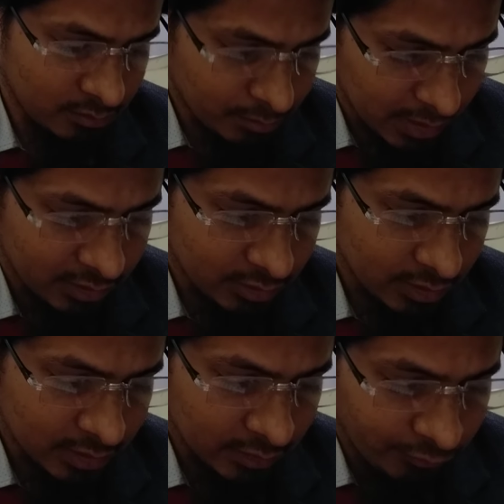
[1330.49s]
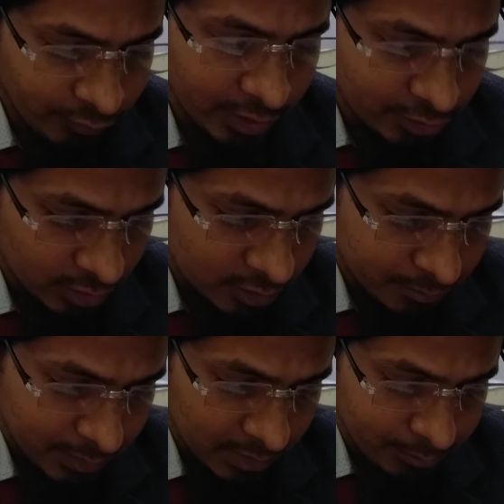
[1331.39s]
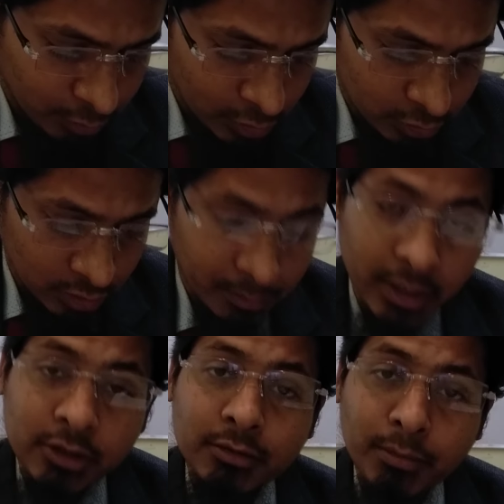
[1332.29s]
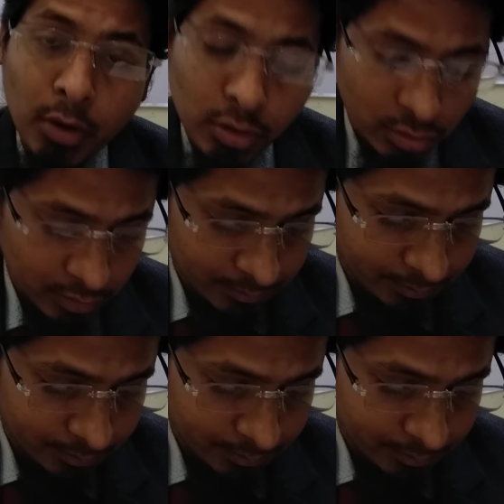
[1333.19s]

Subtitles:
But the fresh air is being polluted by smoke.